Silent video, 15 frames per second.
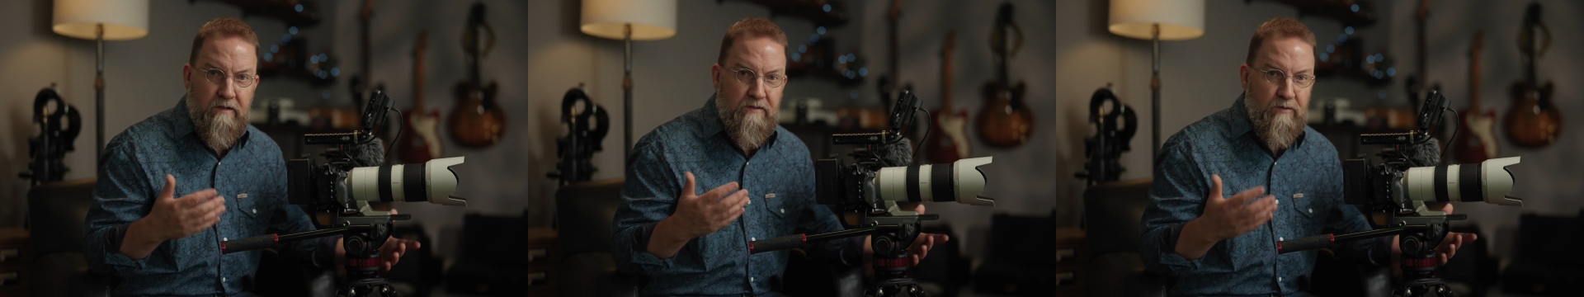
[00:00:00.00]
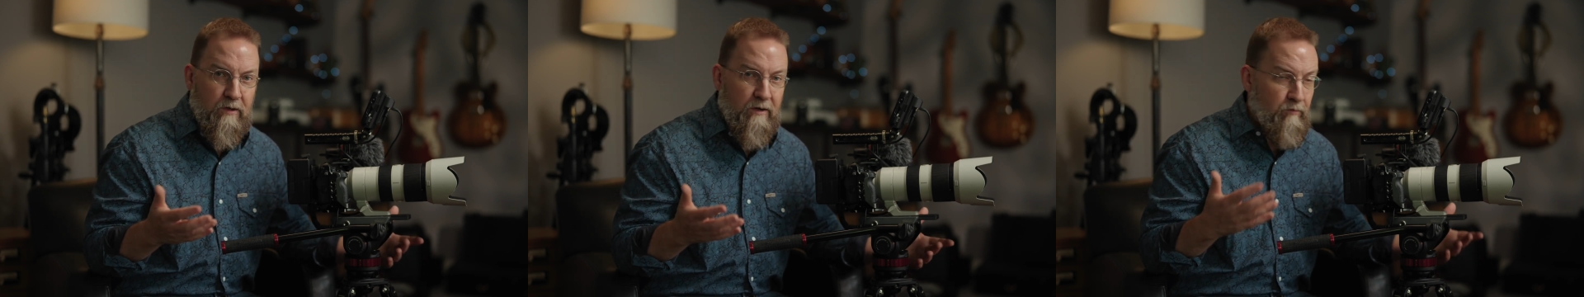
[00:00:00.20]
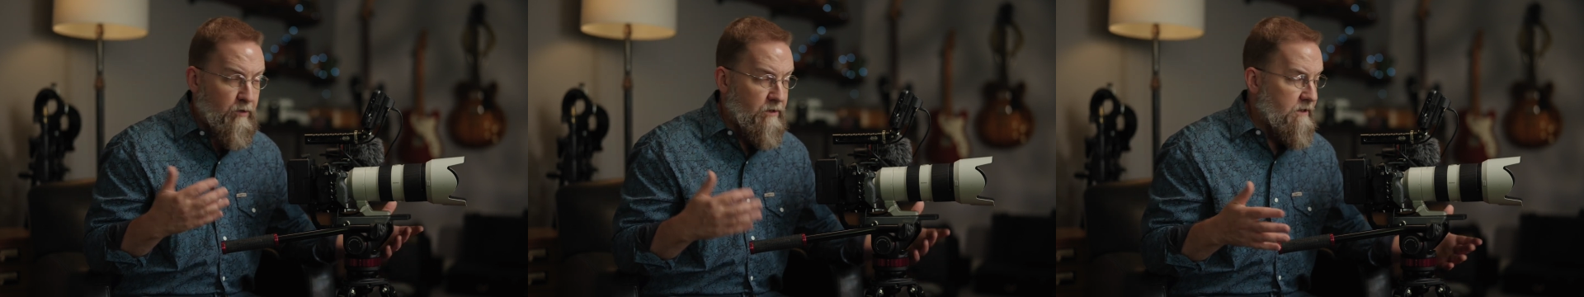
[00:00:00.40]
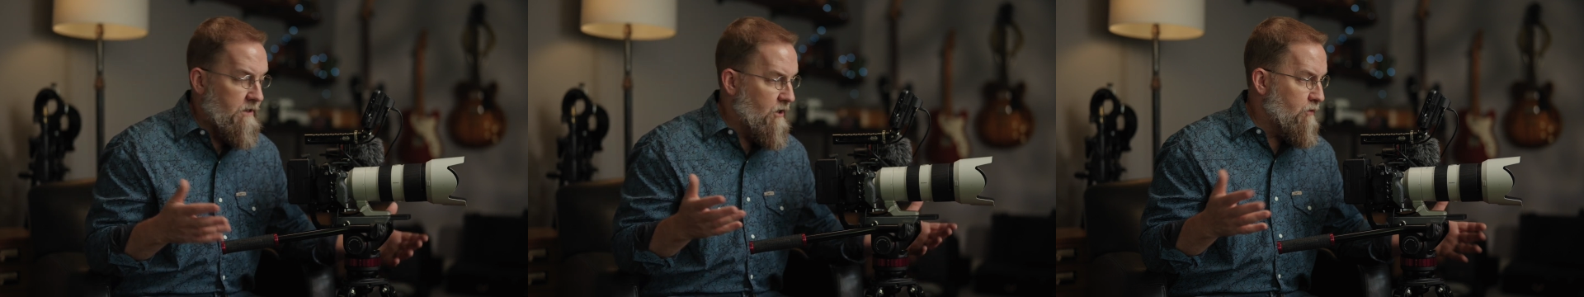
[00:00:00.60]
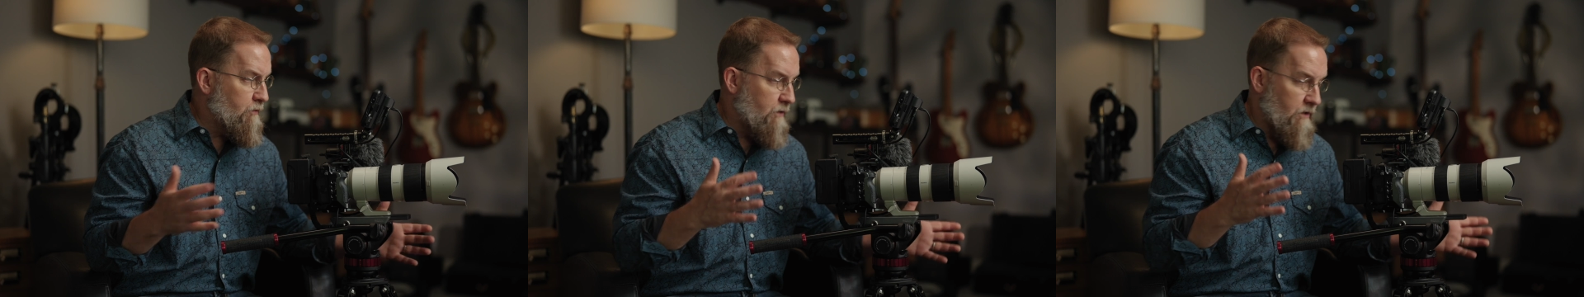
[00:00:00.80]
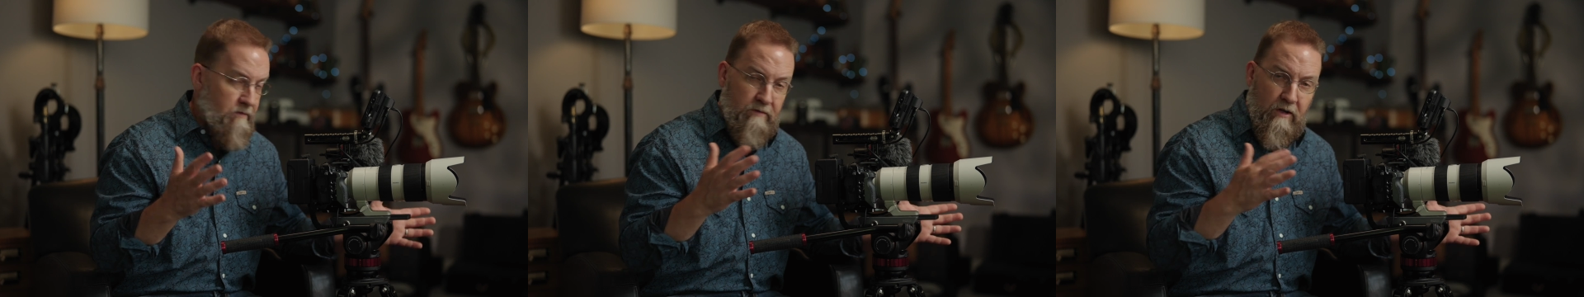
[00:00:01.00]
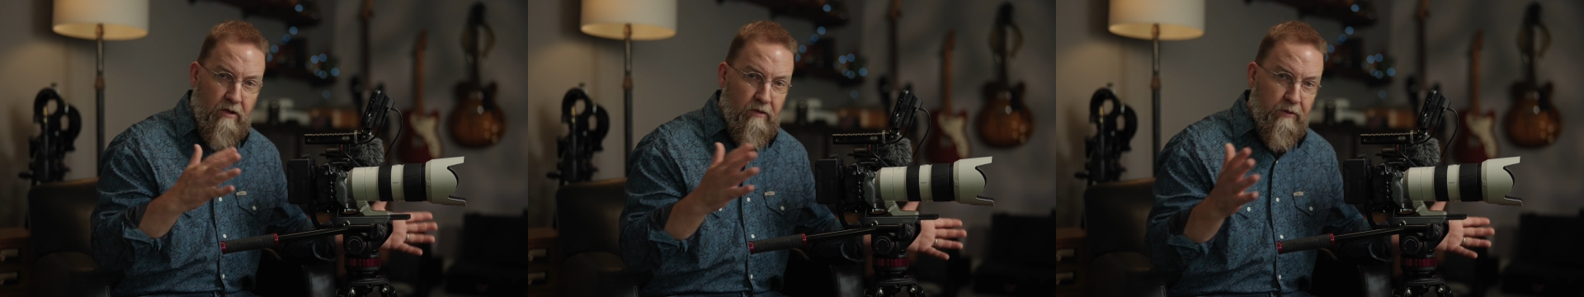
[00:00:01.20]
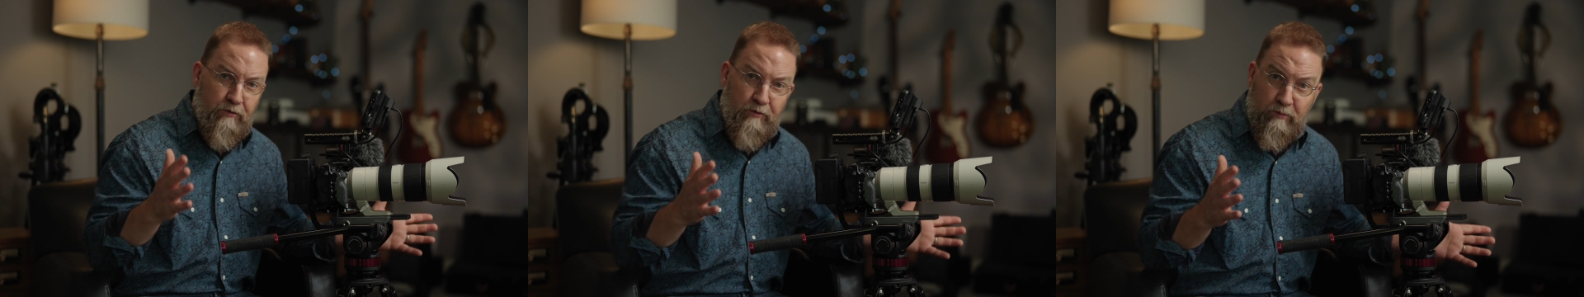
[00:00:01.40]
so I really hope that
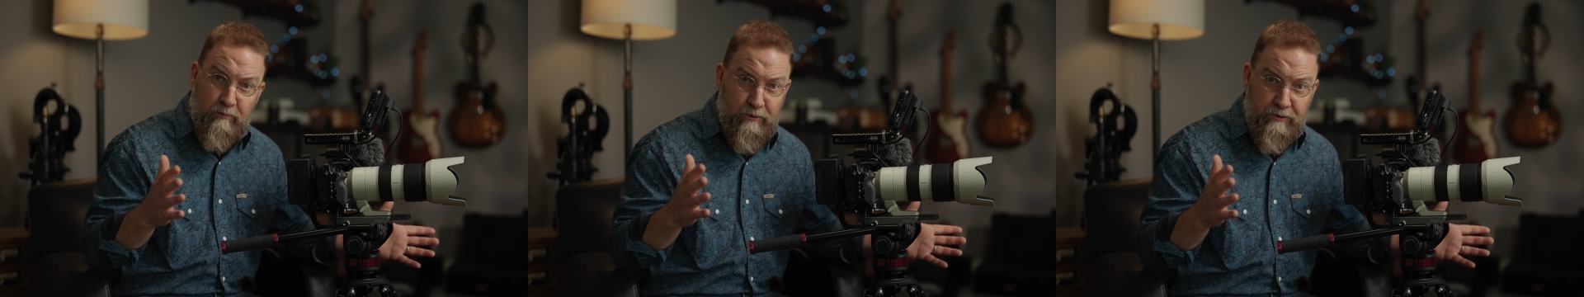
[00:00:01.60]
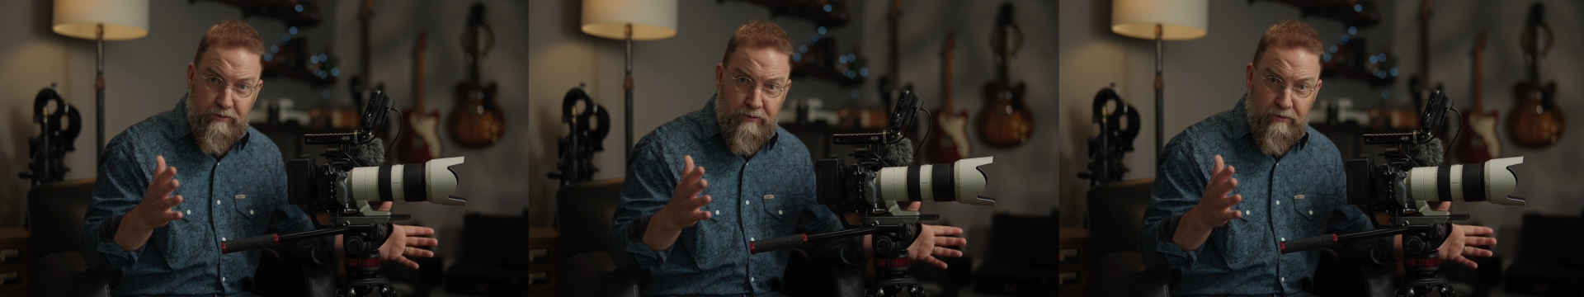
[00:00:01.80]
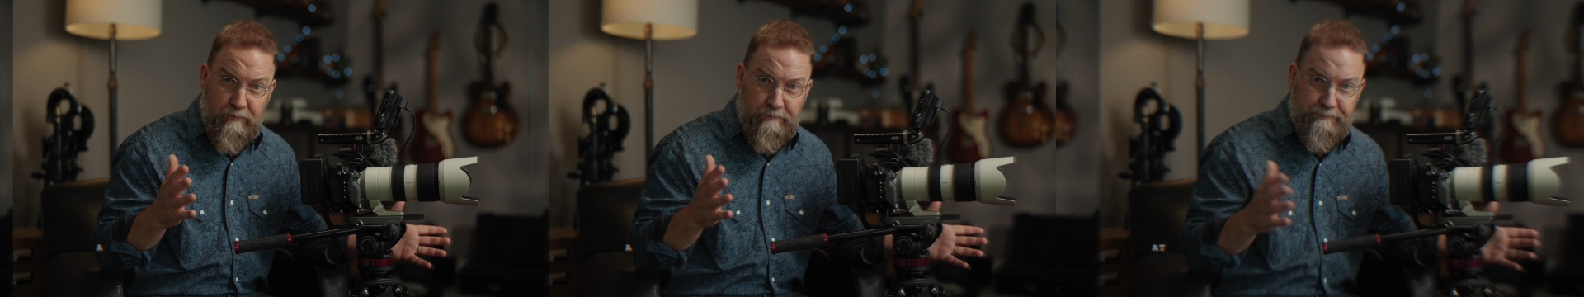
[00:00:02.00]
all those rumors are true.